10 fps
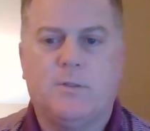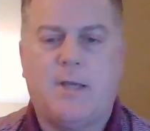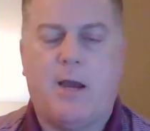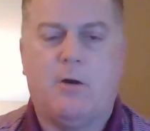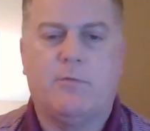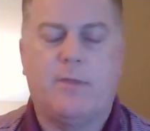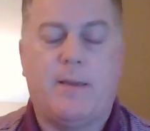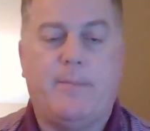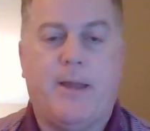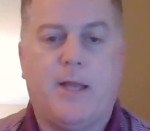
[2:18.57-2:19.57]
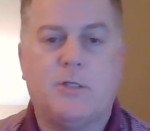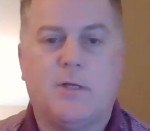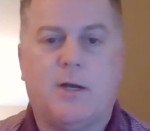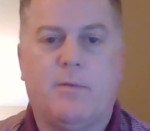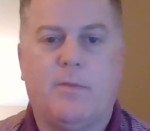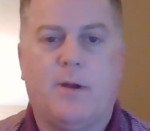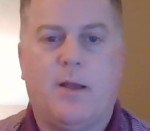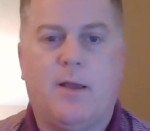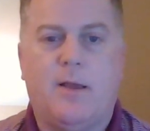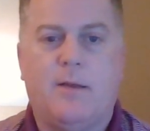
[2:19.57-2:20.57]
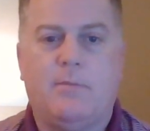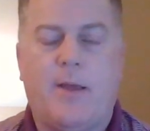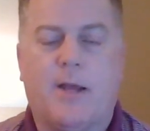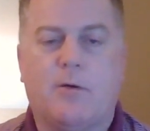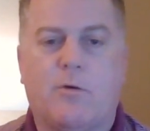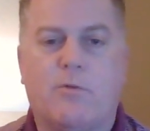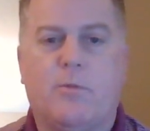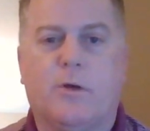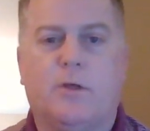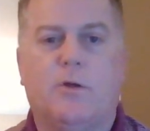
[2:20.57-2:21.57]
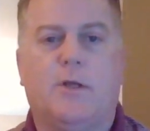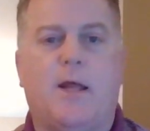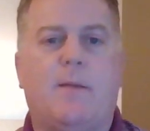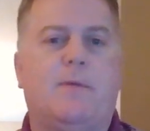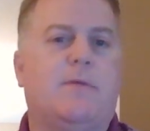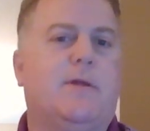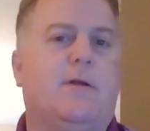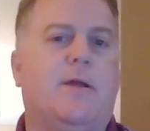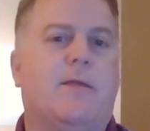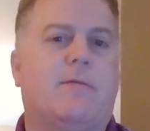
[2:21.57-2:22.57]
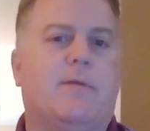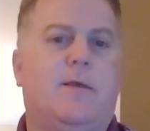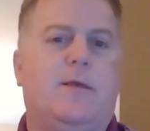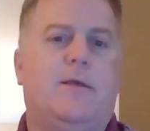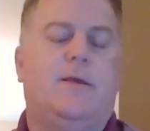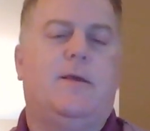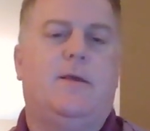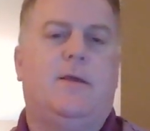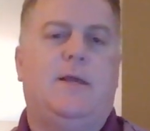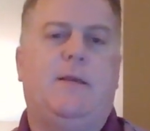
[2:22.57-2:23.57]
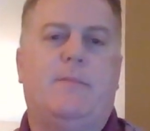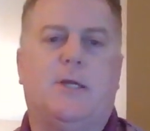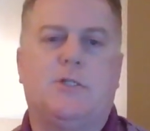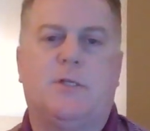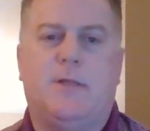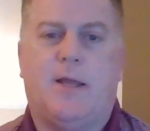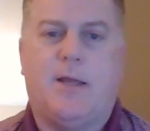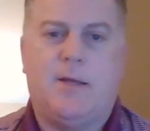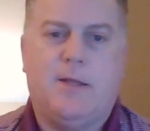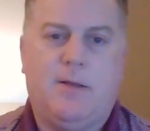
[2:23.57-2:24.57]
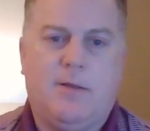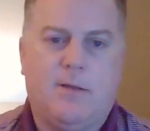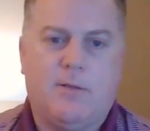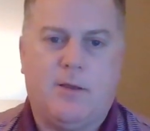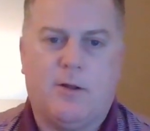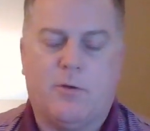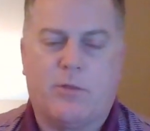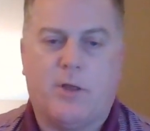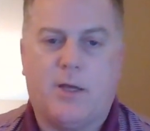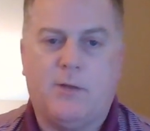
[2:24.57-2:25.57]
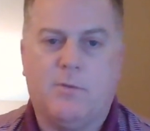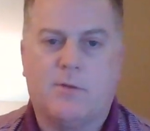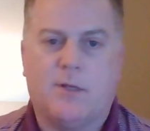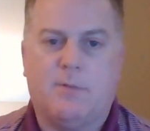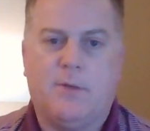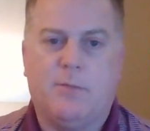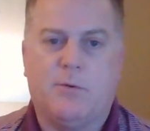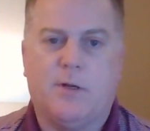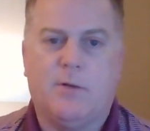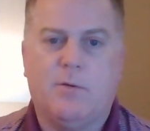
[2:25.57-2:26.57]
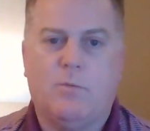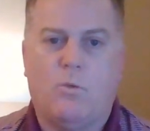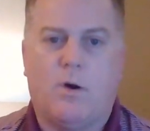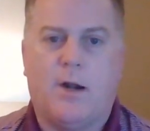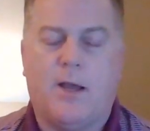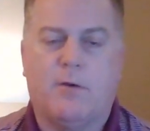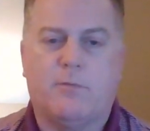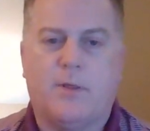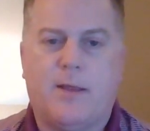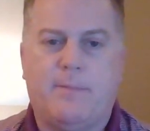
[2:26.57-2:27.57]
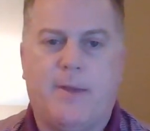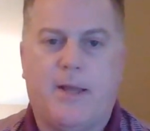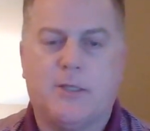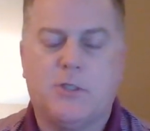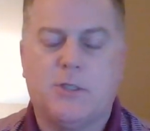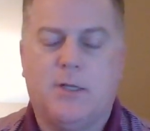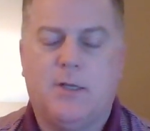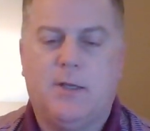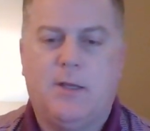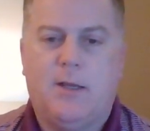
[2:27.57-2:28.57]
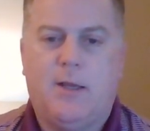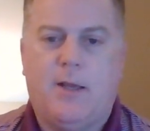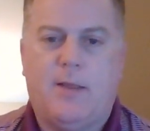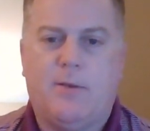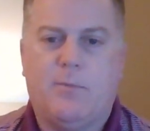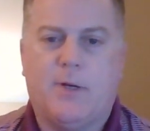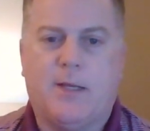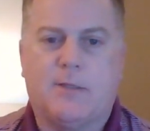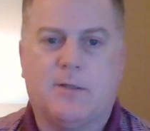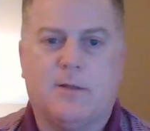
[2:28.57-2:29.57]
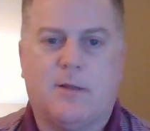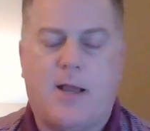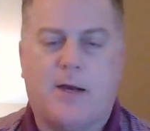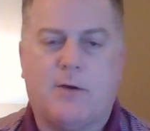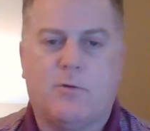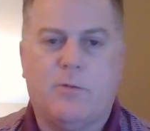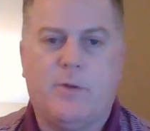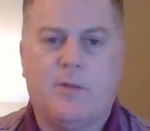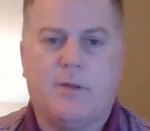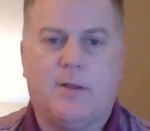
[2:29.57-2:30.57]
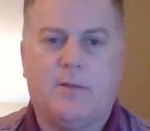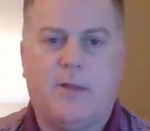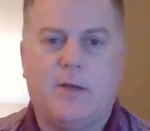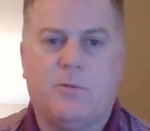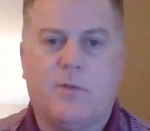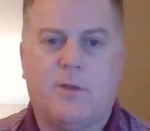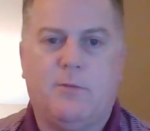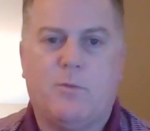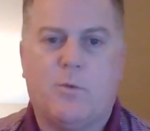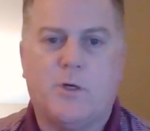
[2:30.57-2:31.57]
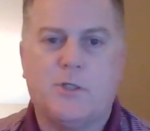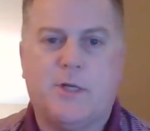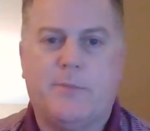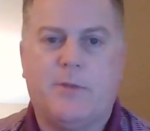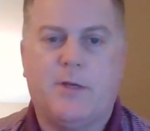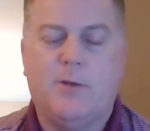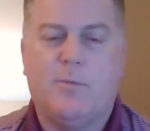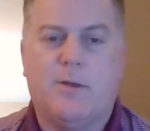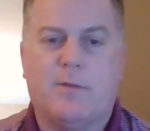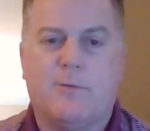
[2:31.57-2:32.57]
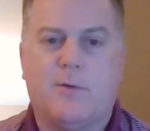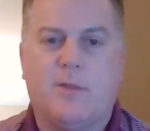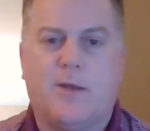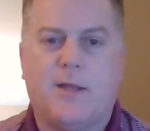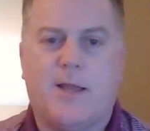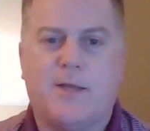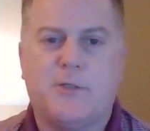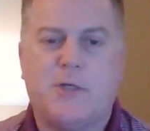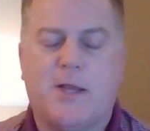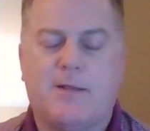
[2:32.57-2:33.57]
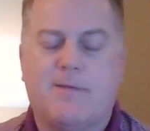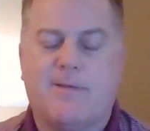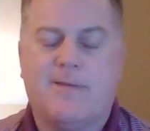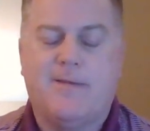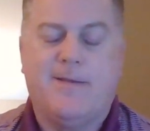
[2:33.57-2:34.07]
tired from that match. And in McEnroe's book, "You Cannot Be Serious," he mentioned that he, thought he was going to be pretty worn out for that match. And then when he got to the locker room, he saw Lendl was even worse shape than he was, so he thought he had a chance.